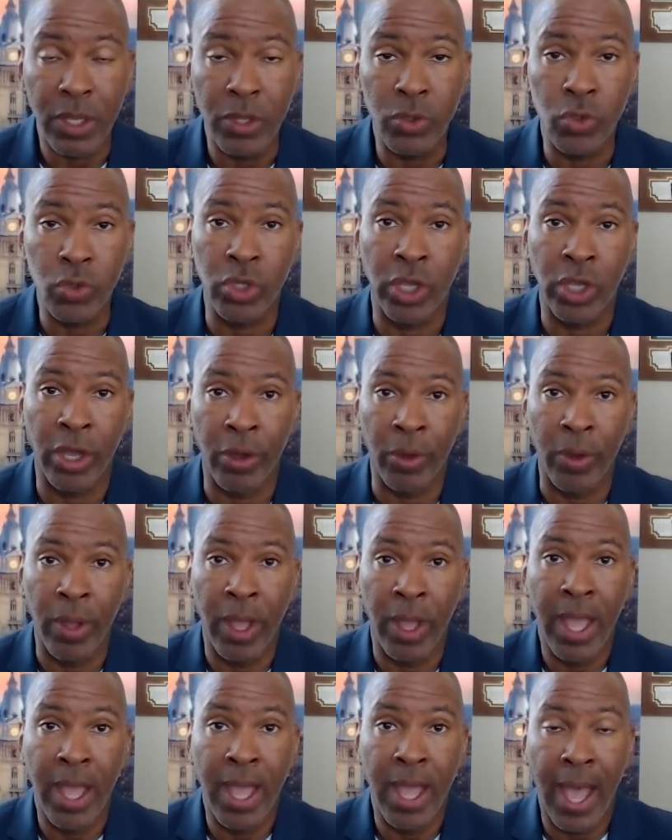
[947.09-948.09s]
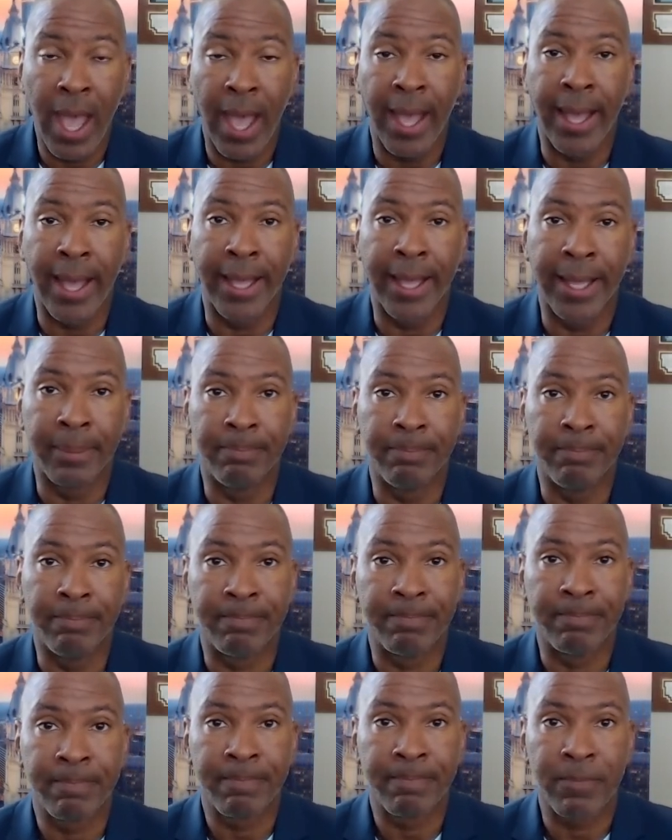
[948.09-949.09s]
So
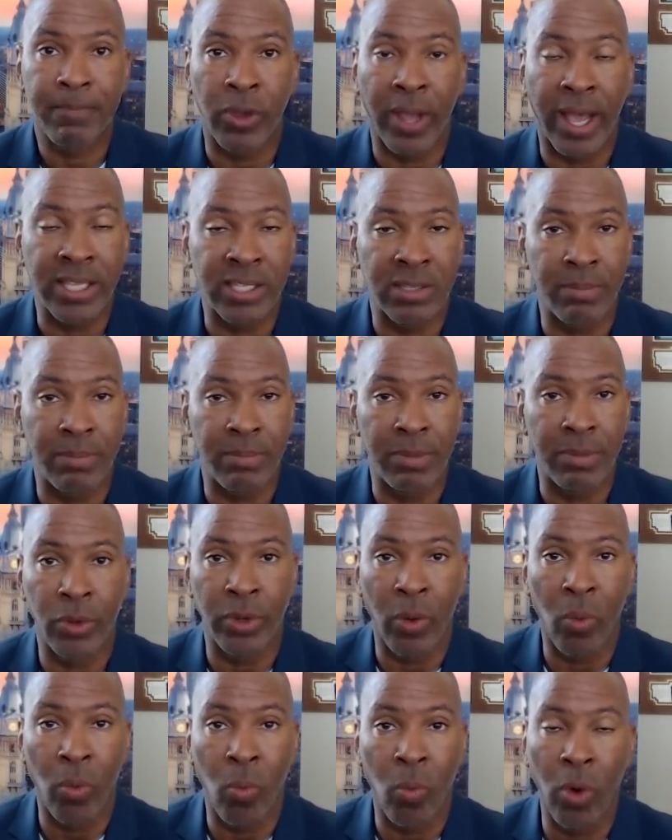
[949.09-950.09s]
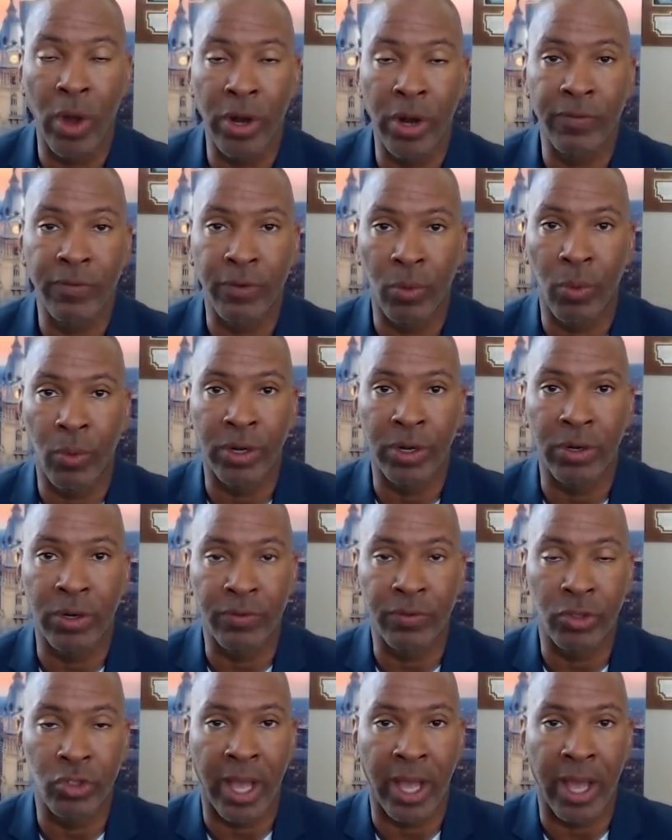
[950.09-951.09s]
you guys have been doing a wonderful,
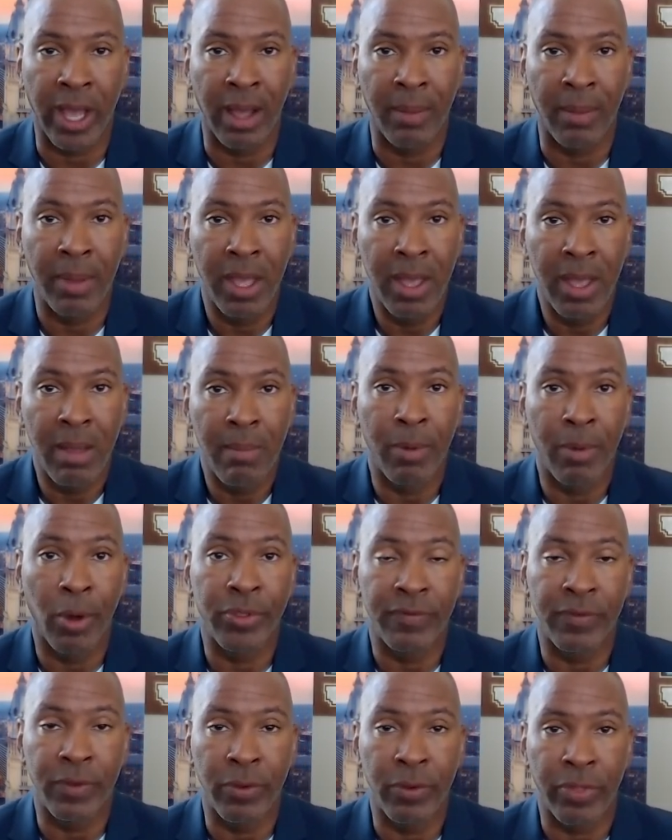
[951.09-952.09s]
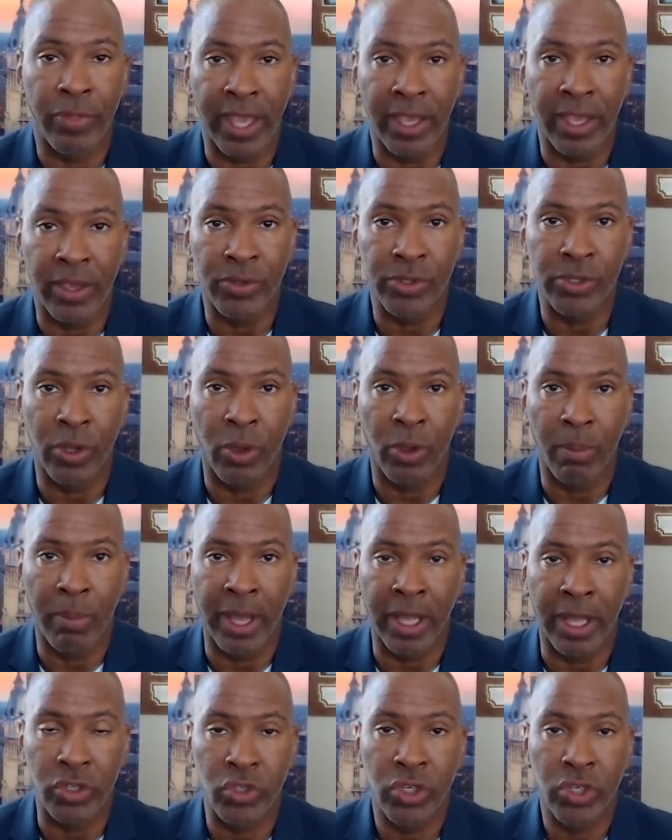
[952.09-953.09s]
wonderful job. Both of you, thank you so
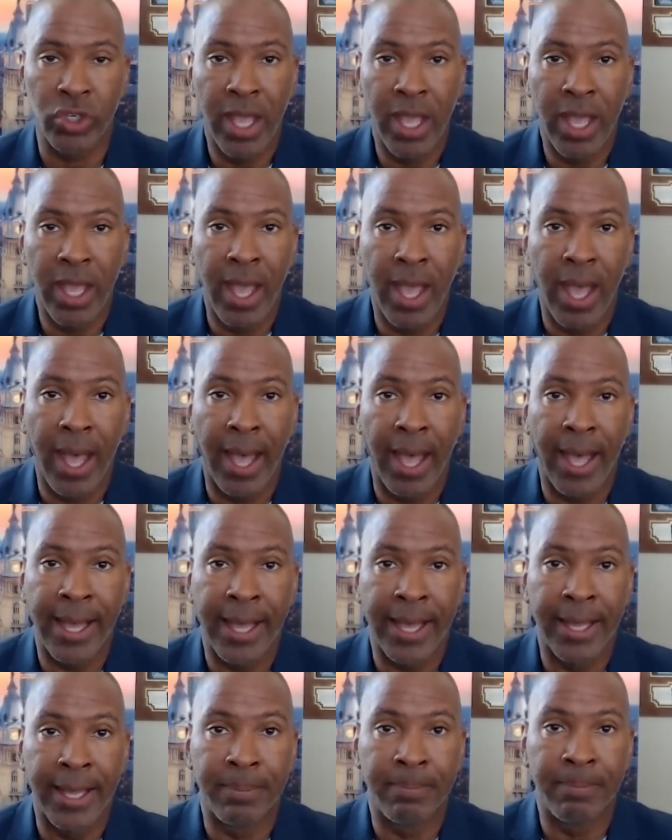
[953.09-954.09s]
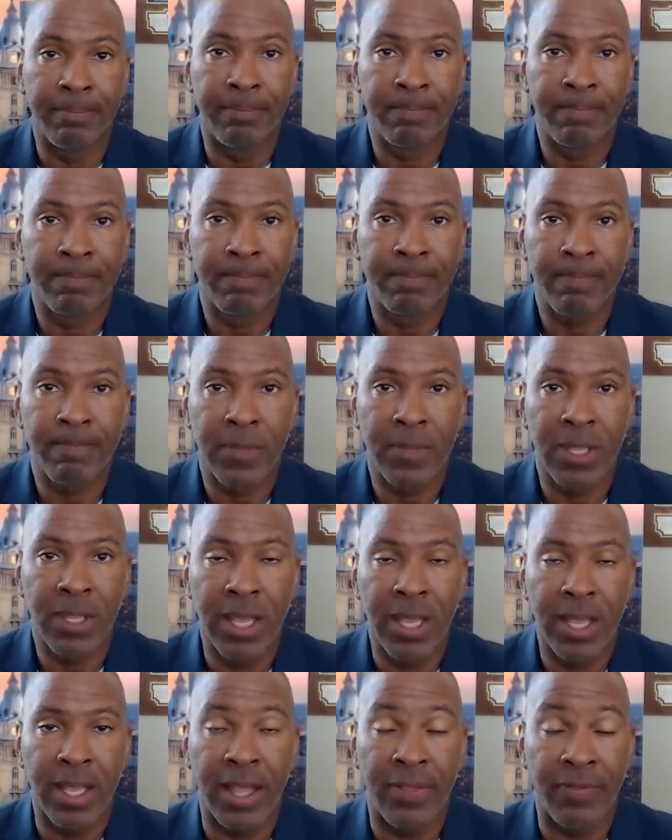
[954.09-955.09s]
much.
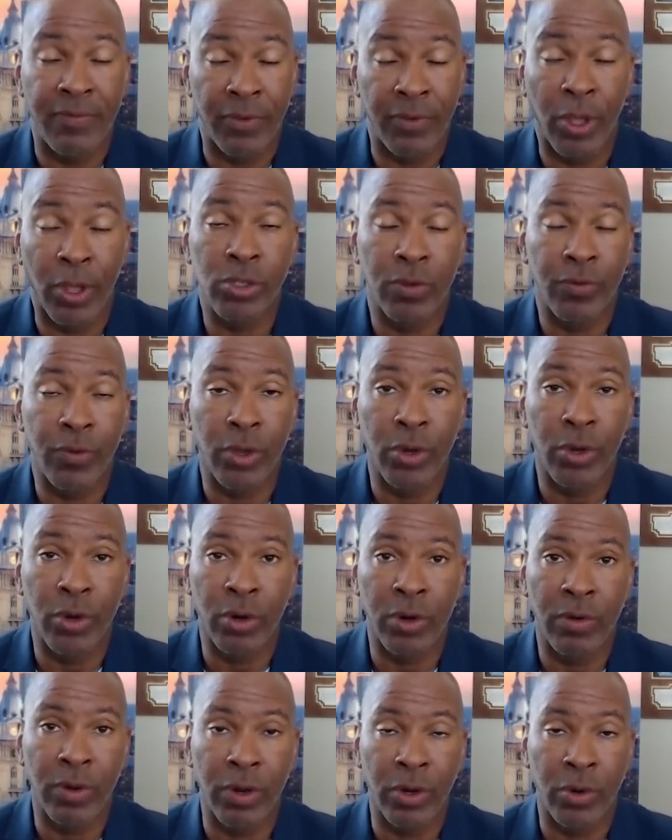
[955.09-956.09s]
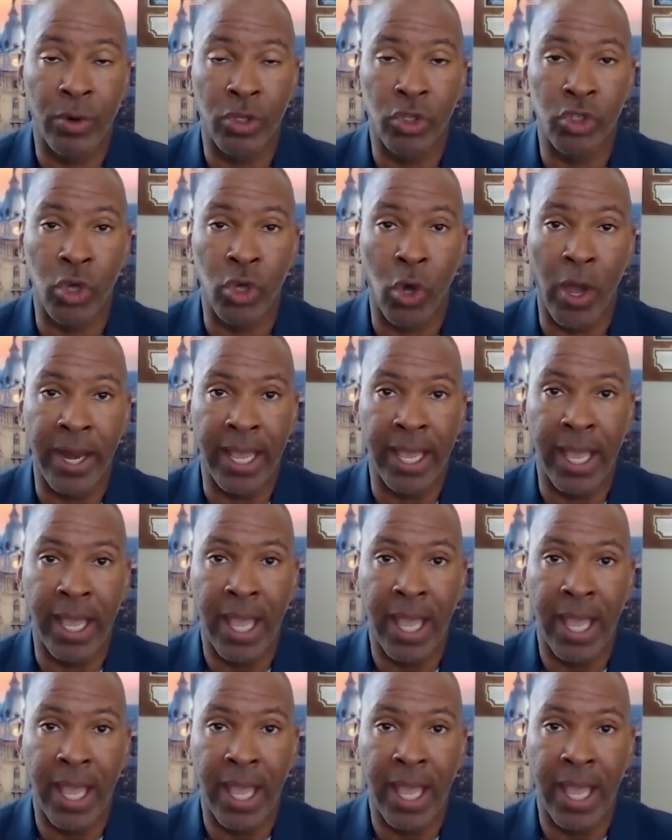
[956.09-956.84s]
And for those of you who are joining,